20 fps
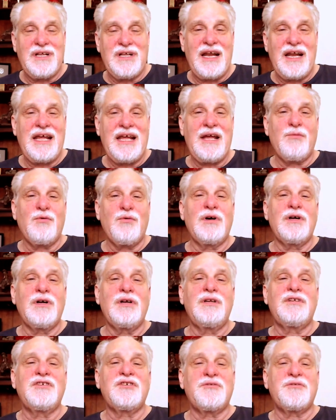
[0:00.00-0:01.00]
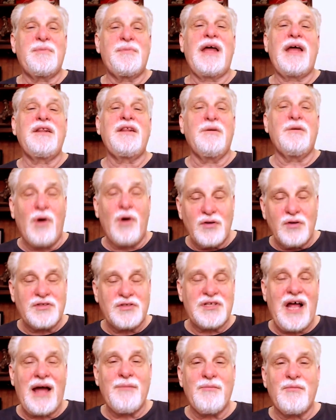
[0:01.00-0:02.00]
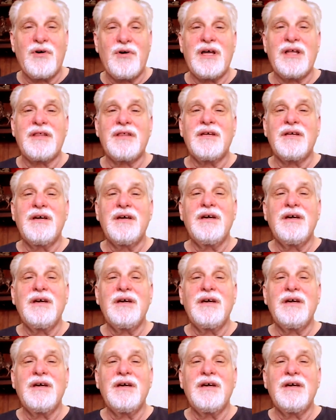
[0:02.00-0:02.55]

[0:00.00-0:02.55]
that he would spend the most time with,